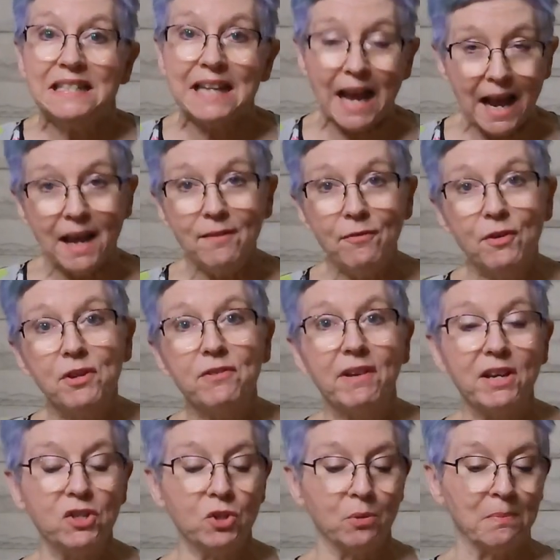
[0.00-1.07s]
Time for your
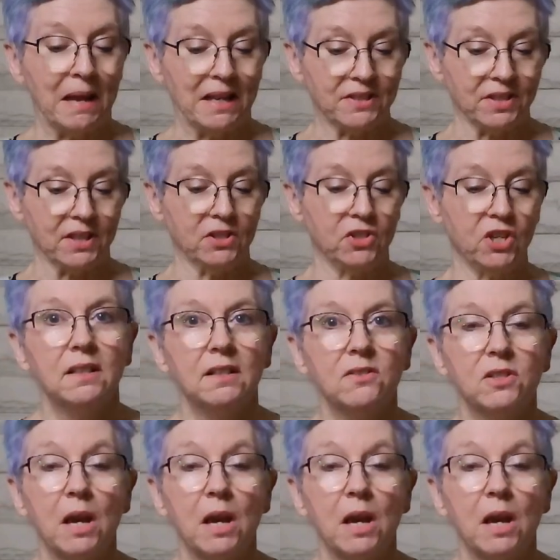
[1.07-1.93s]
angel message.